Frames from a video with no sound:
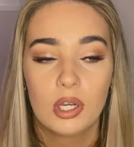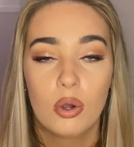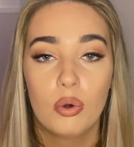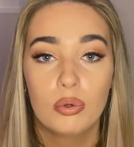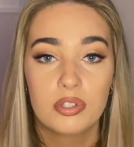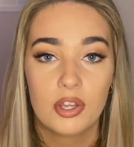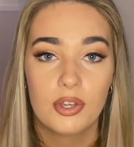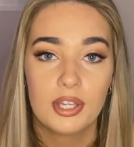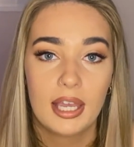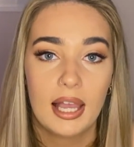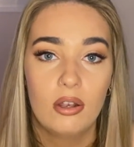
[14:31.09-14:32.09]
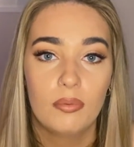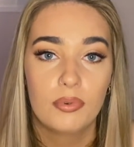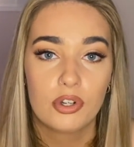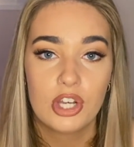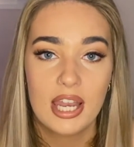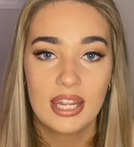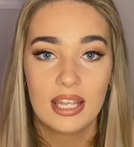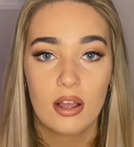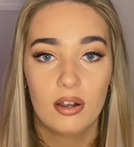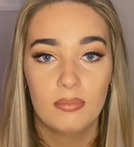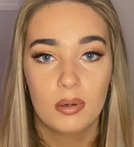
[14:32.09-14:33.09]
Also, you can get a lot more shedding,
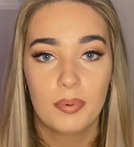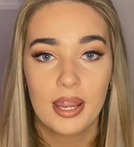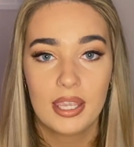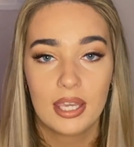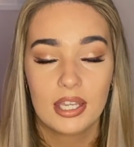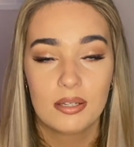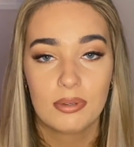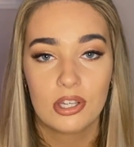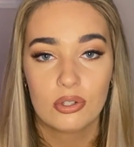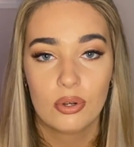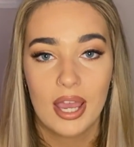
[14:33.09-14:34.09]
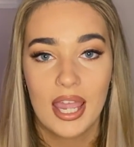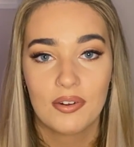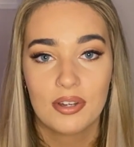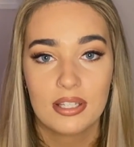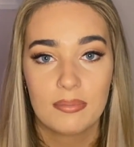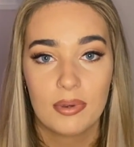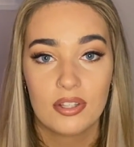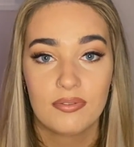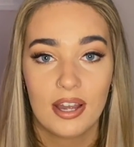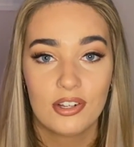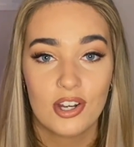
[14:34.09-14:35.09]
a lot more breakage, because your hair is the
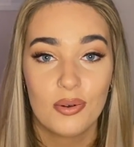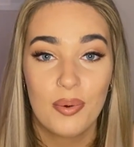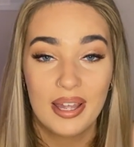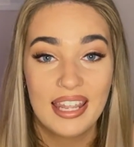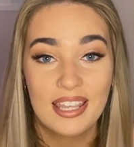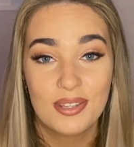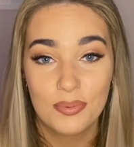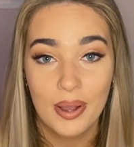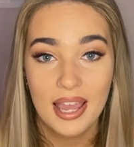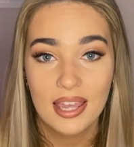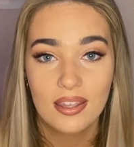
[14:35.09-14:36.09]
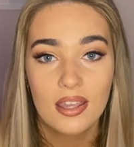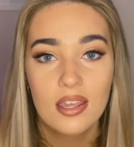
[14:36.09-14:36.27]
most fragile when it is wet.